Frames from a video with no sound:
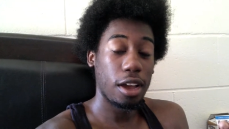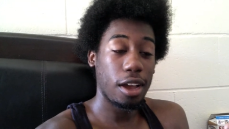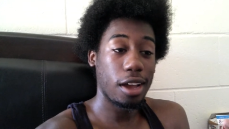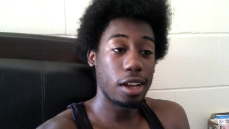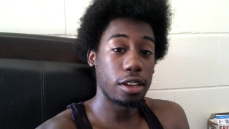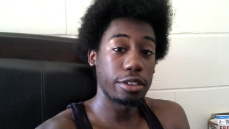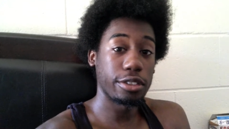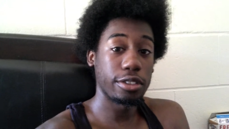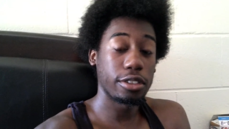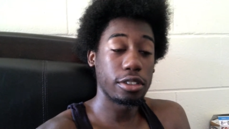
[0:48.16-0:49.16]

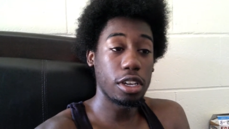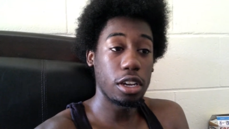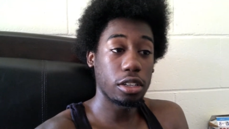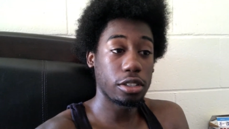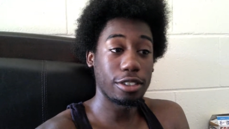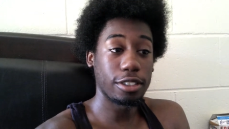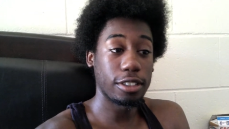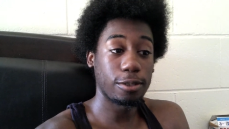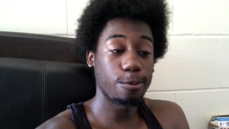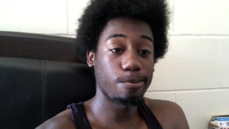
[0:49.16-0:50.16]
and yeah because
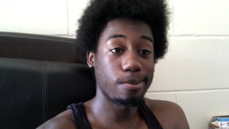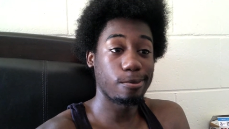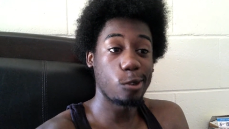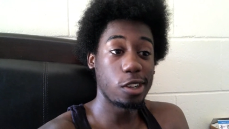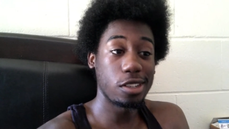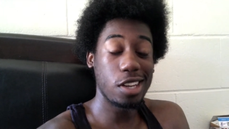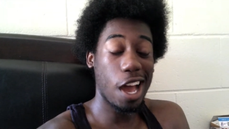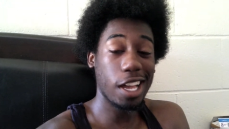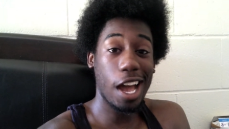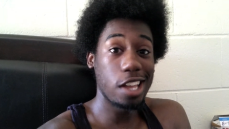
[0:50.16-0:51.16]
one
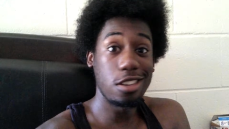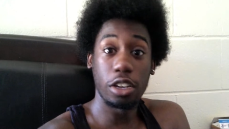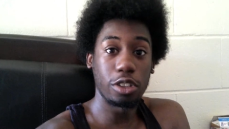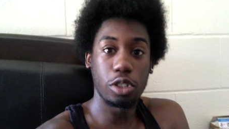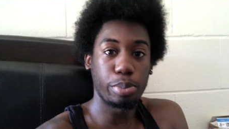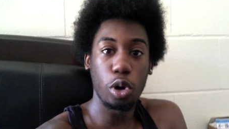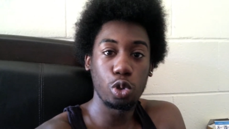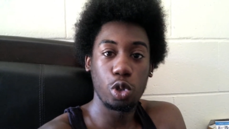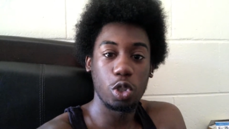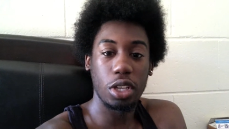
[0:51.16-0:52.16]
I got nothing to
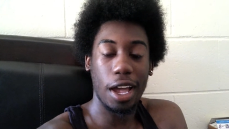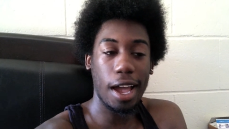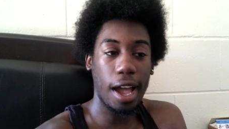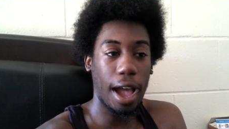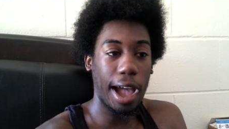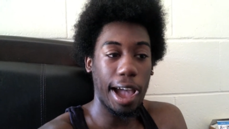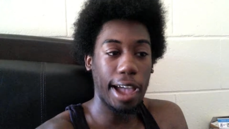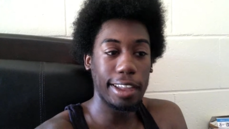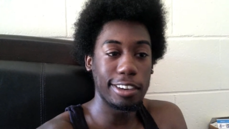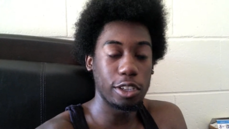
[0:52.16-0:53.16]
post
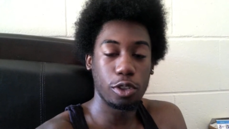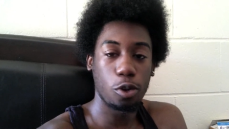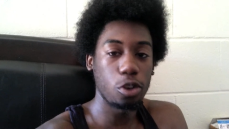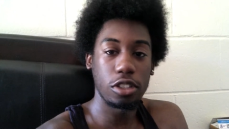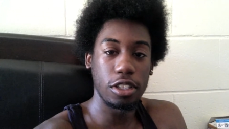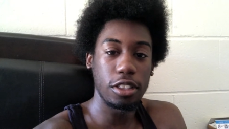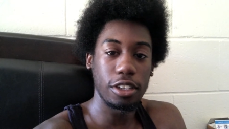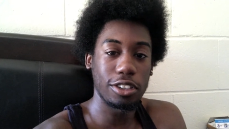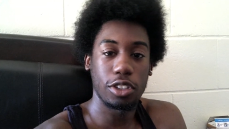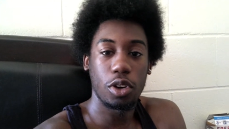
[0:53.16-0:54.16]
and this quarantine thing
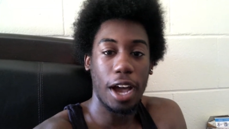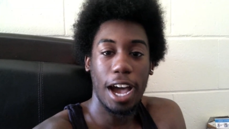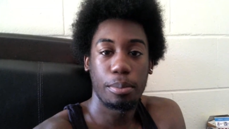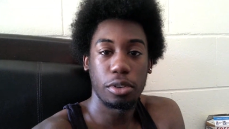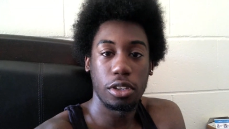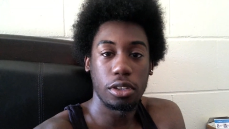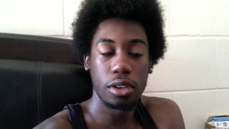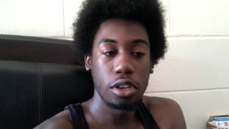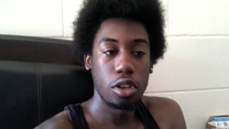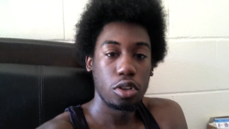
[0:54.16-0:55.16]
is still happening
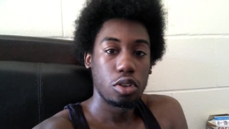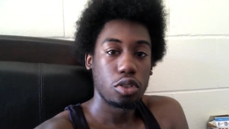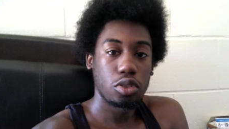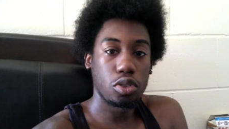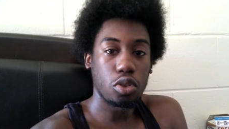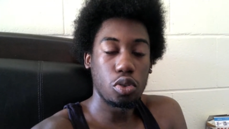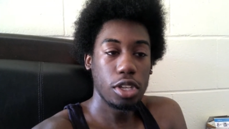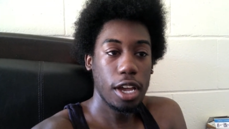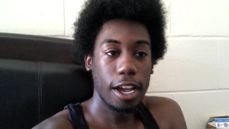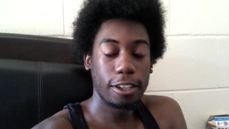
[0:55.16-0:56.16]
so
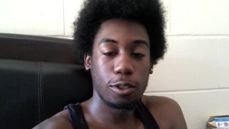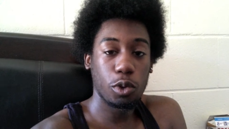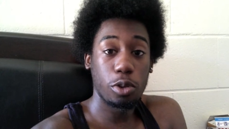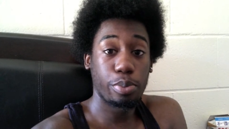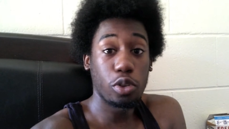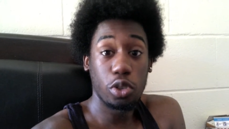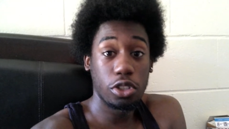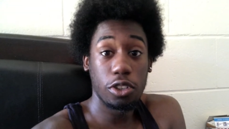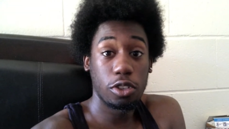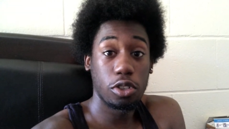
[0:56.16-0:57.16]
yeah I just want to post
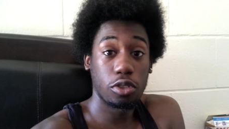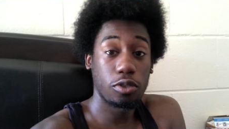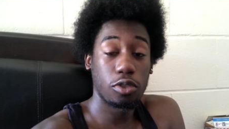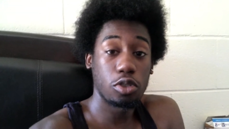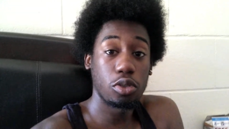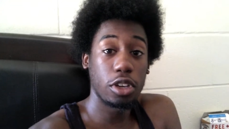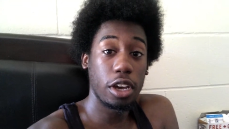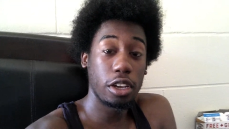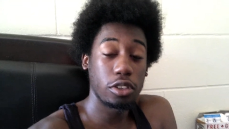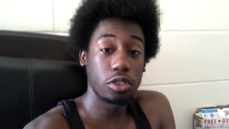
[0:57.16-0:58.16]
this to you
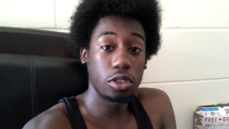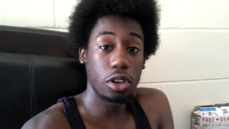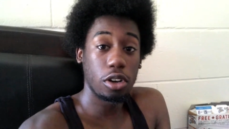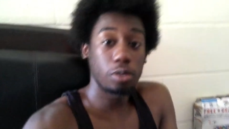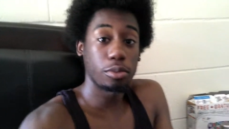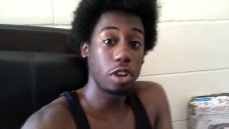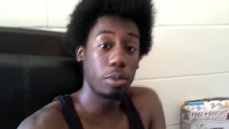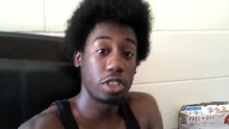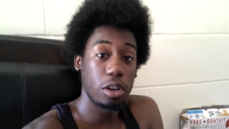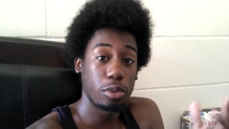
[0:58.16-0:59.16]
guys um,
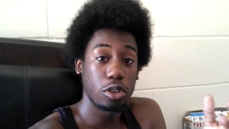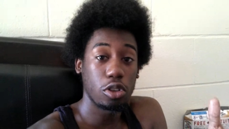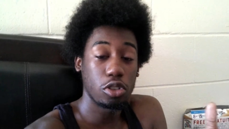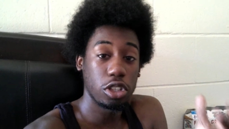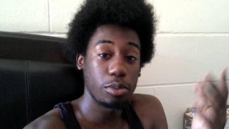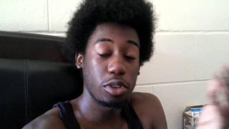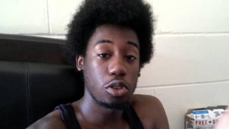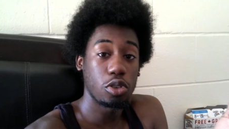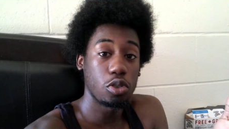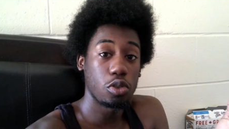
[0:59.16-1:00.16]
comment down below to let me
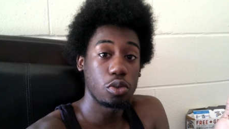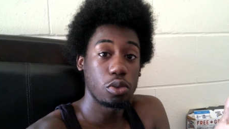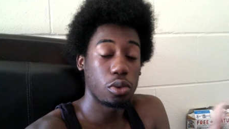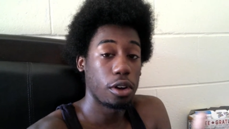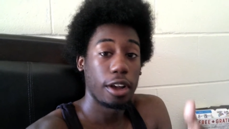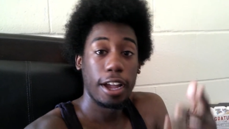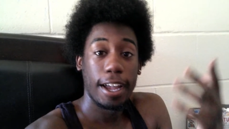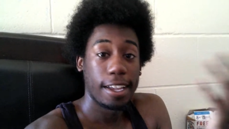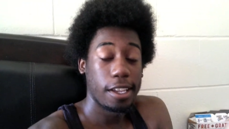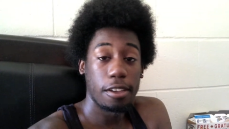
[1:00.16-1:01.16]
know
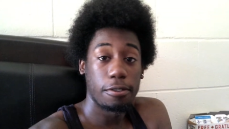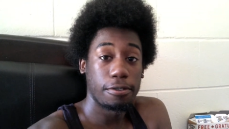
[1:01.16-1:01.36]
if